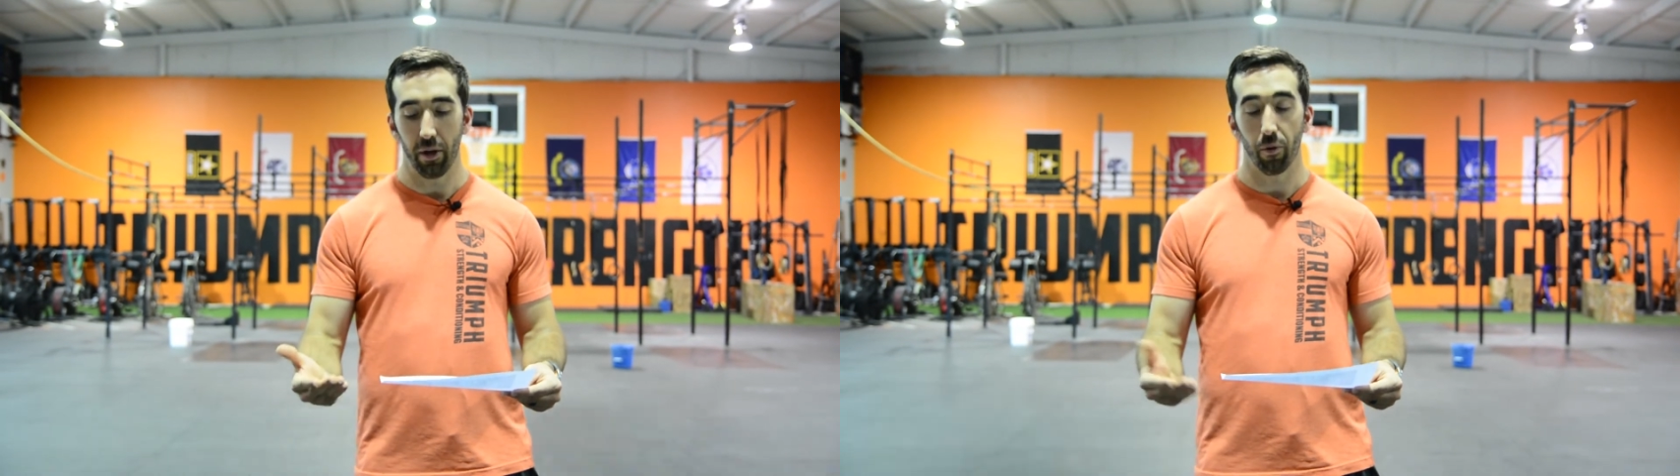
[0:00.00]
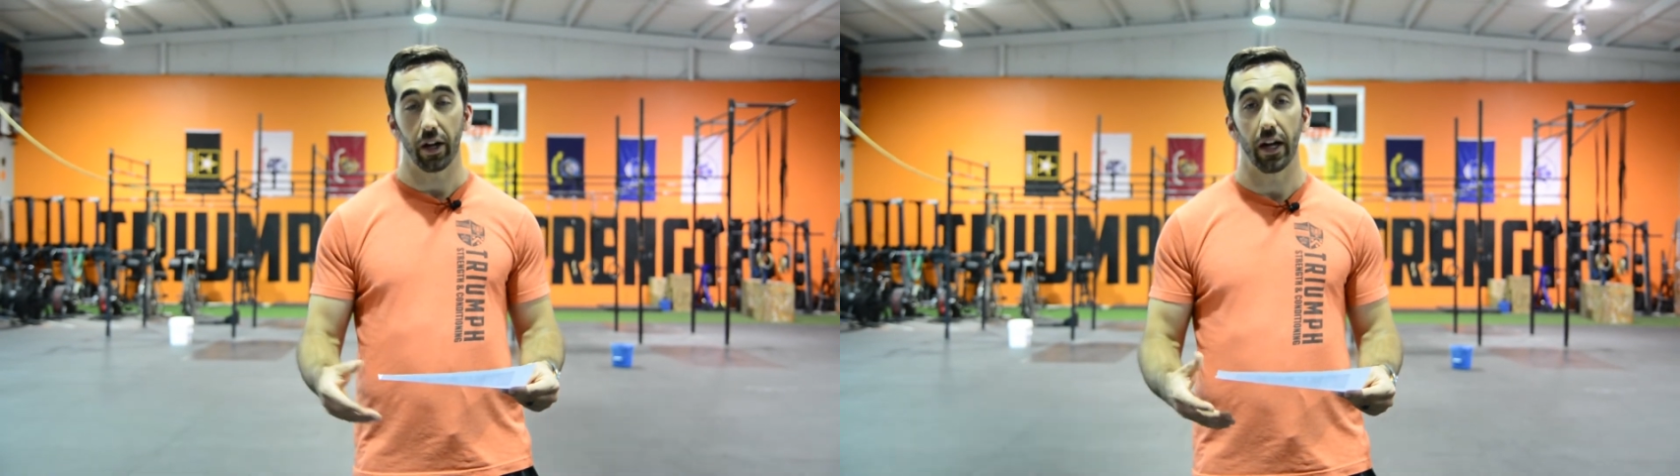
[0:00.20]

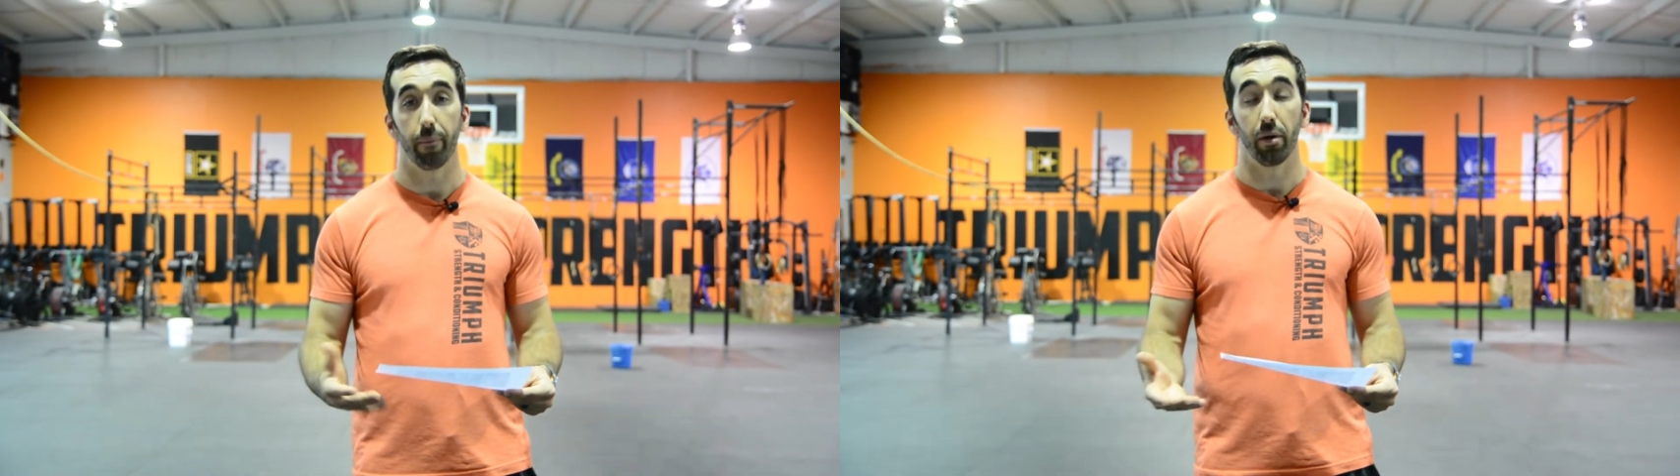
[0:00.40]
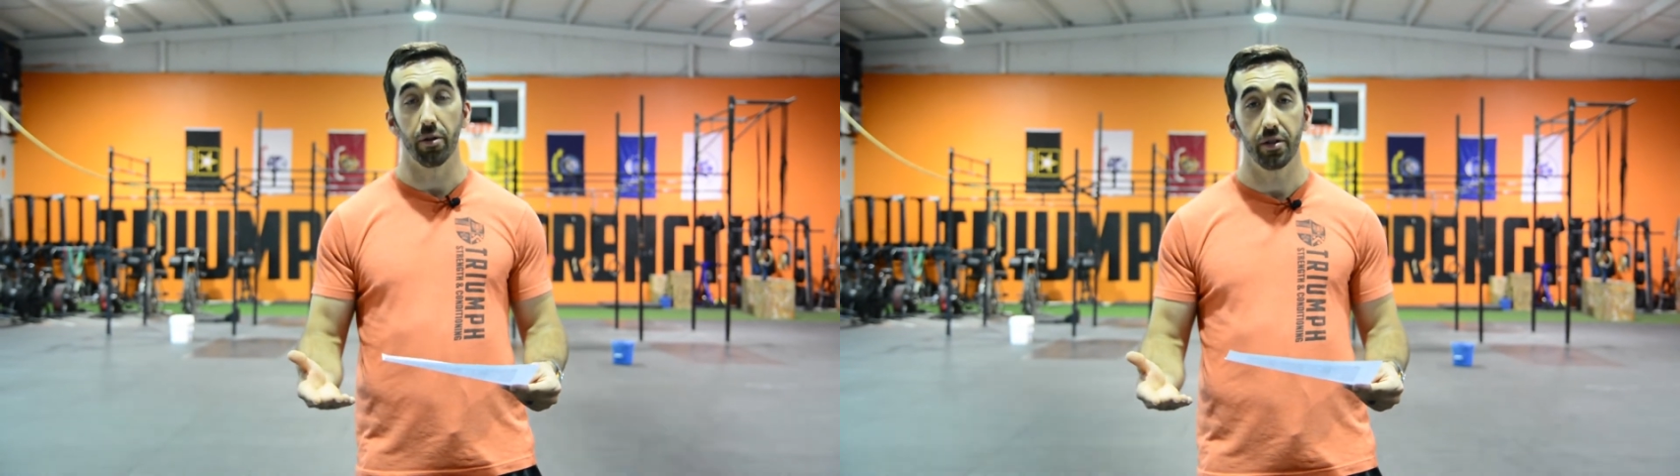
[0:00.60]
be a
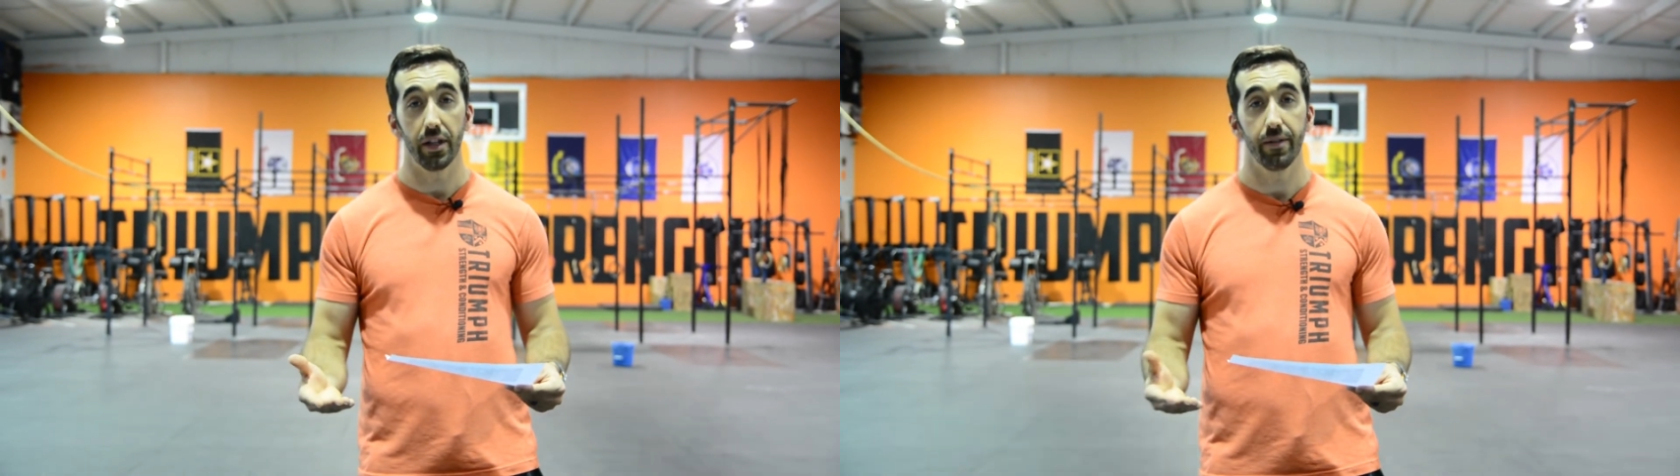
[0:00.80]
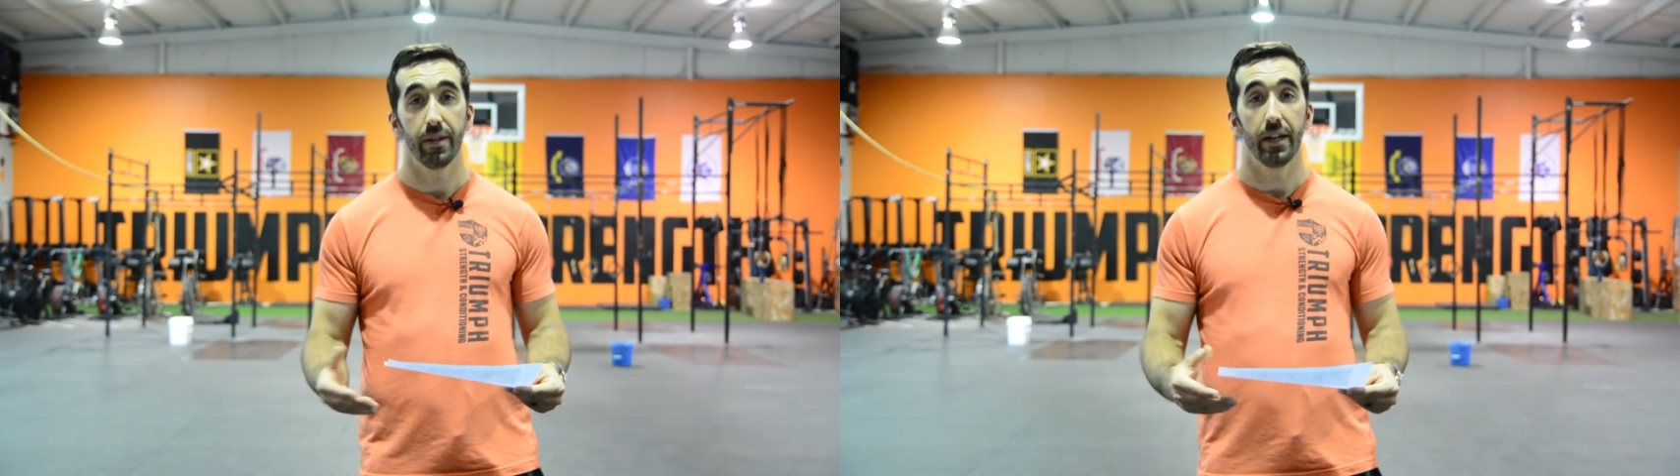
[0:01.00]
workout
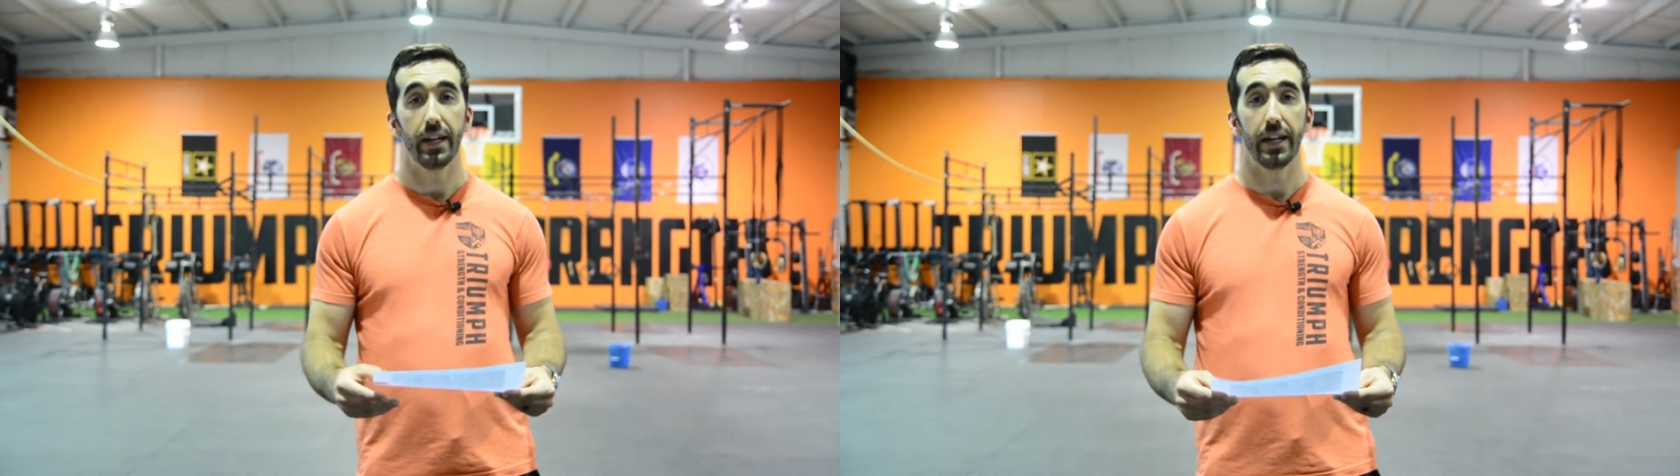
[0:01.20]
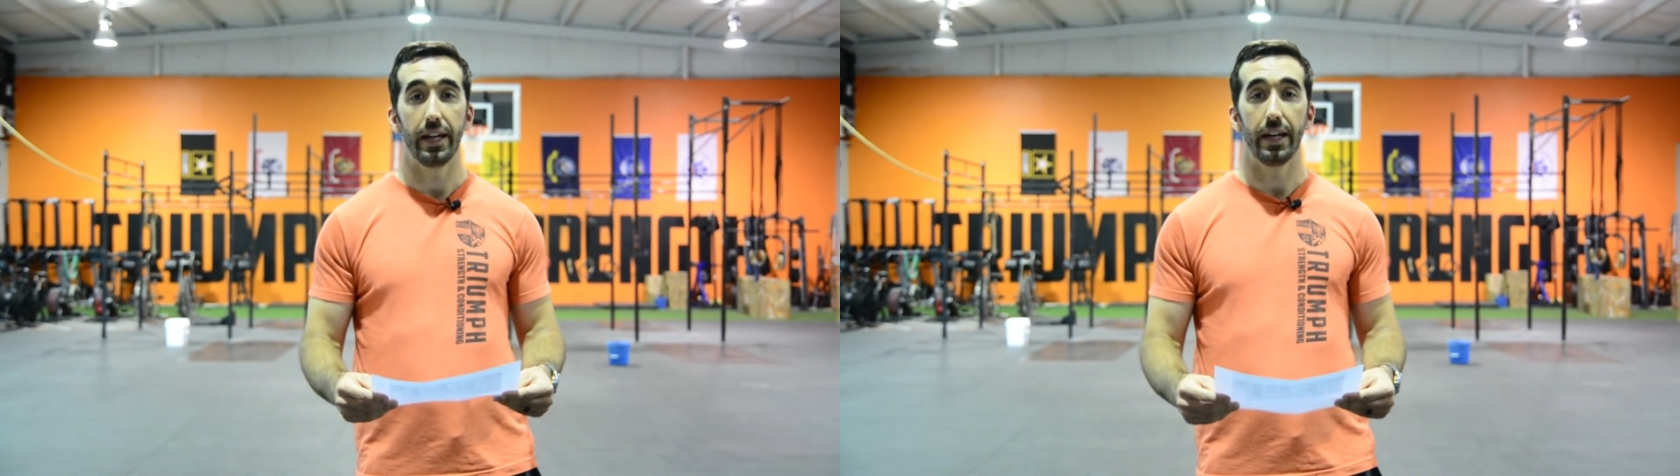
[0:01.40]
posted,
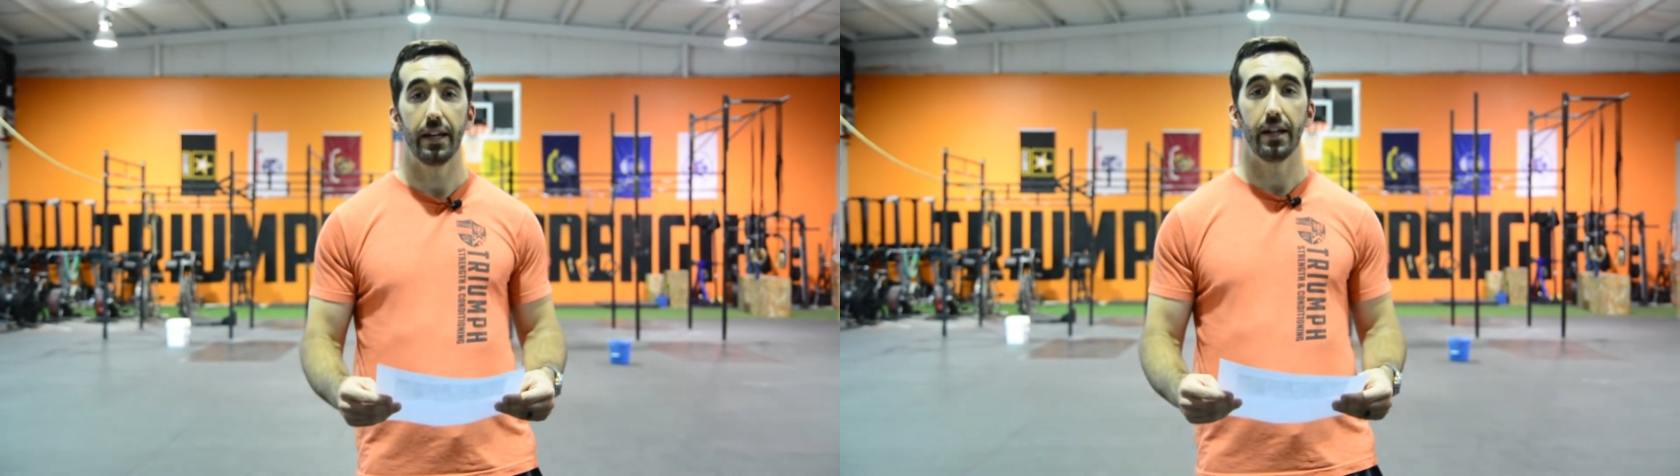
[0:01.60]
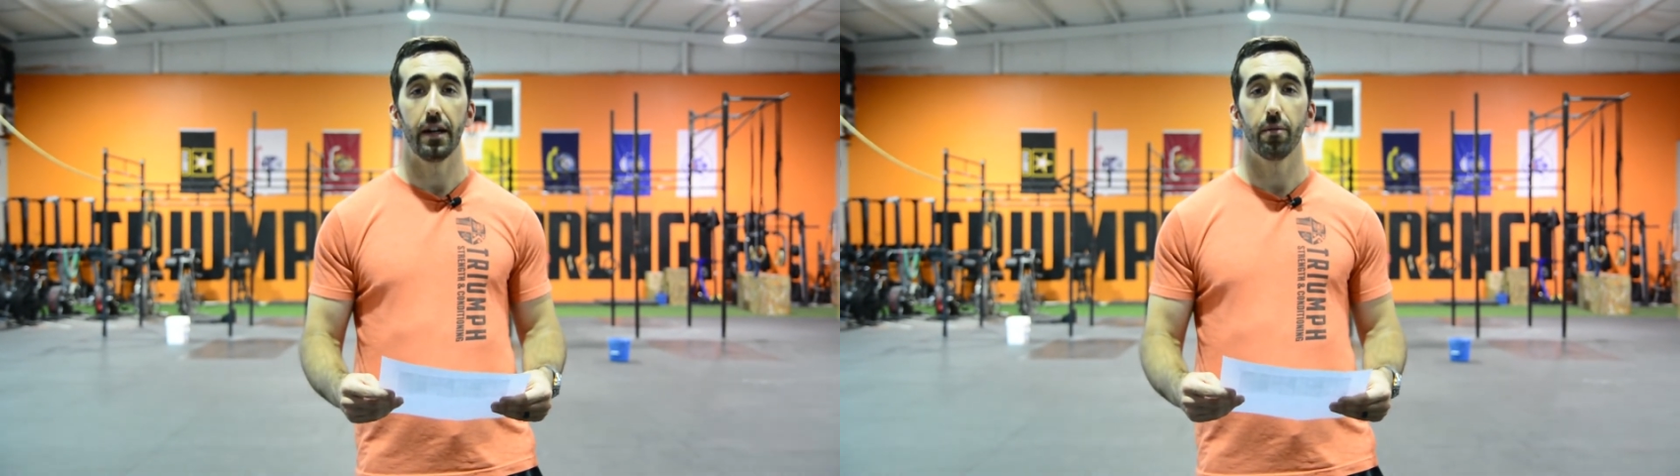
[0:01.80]

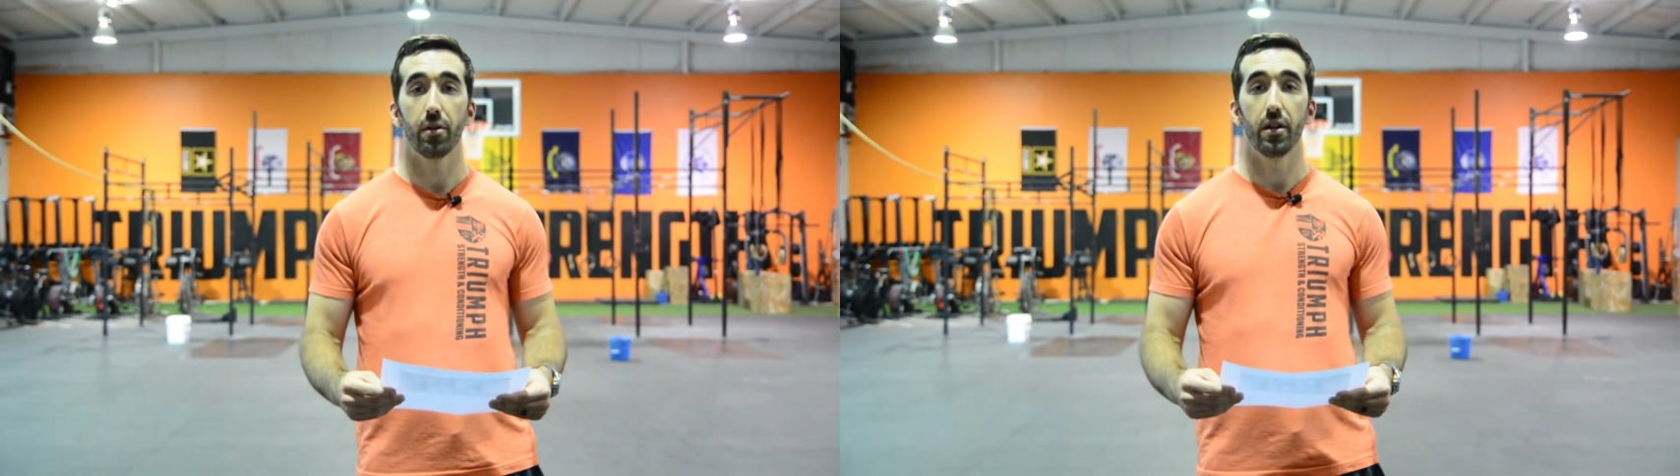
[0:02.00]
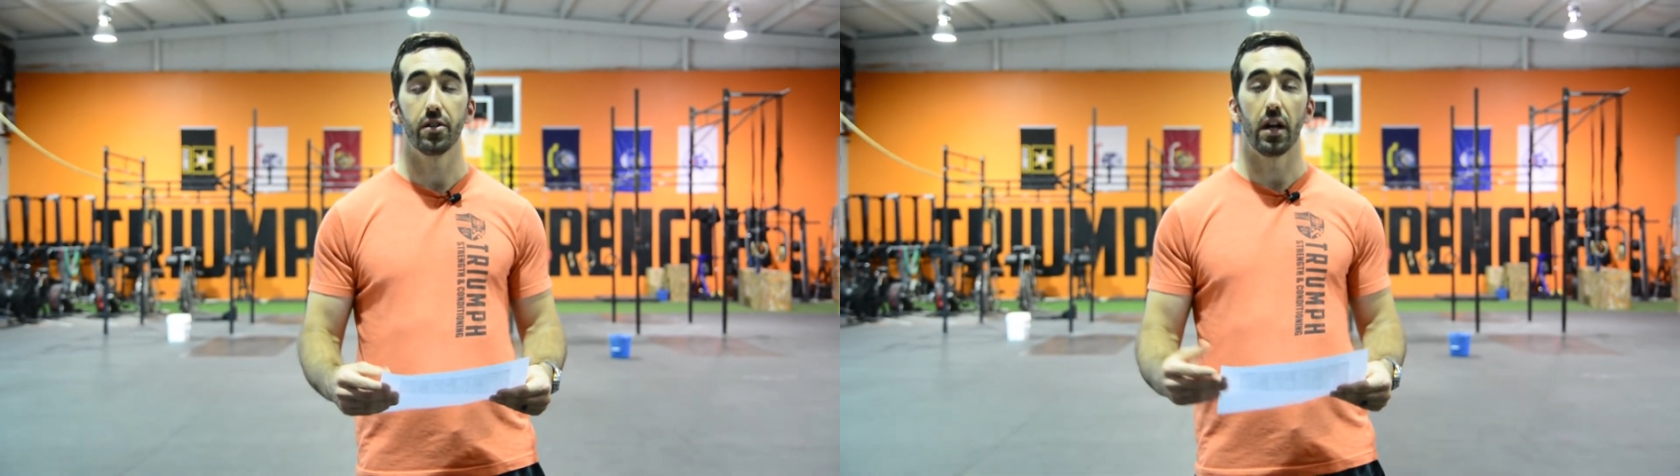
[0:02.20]
and
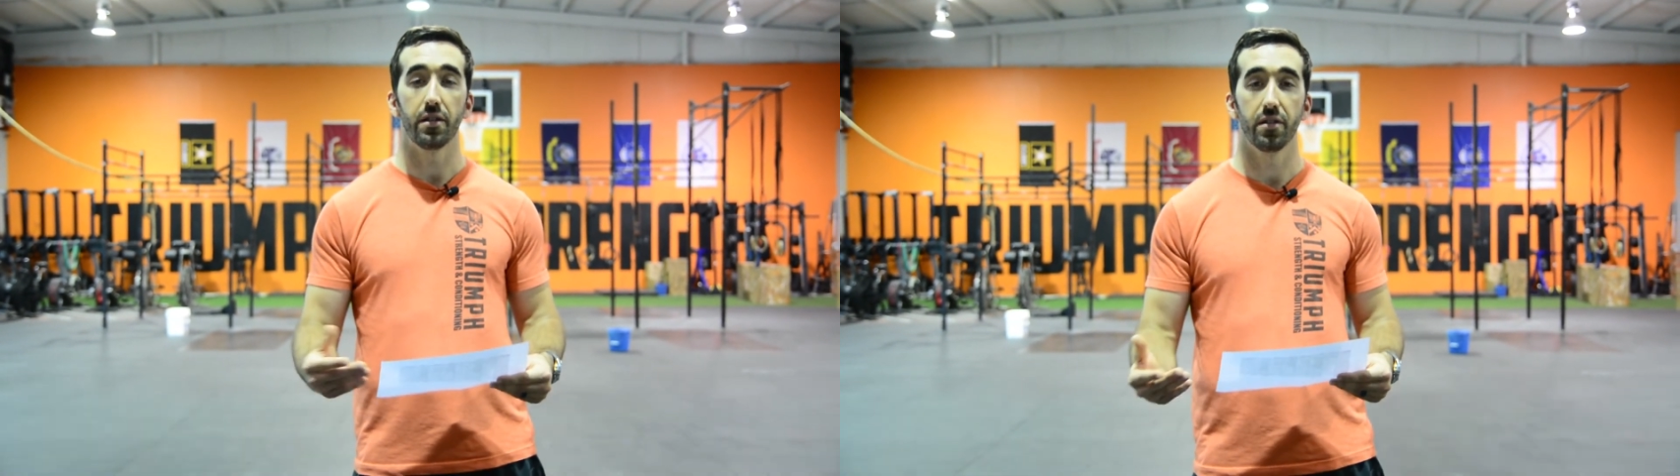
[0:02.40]
we're gonna talk